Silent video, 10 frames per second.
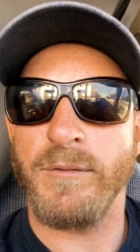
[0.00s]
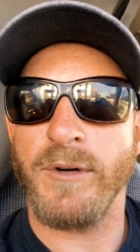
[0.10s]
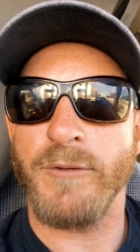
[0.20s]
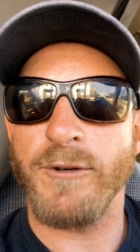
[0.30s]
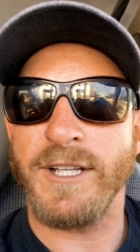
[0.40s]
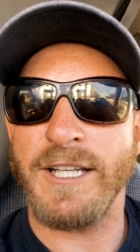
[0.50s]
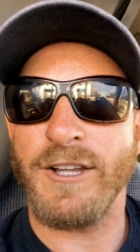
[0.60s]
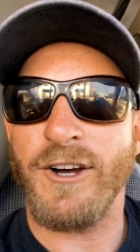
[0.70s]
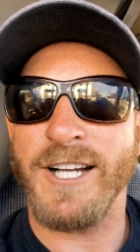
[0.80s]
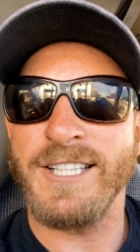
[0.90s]
we're really
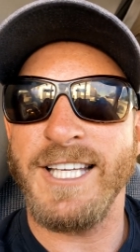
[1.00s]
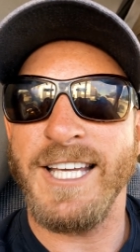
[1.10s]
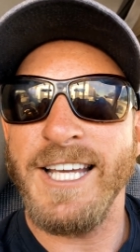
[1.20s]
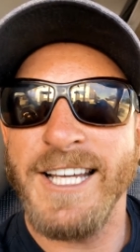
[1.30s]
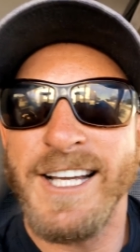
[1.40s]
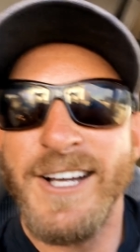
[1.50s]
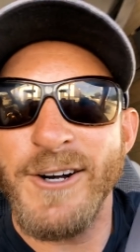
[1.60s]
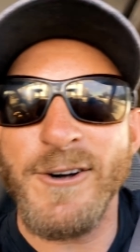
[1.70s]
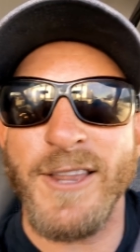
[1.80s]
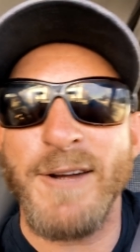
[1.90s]
liked here, or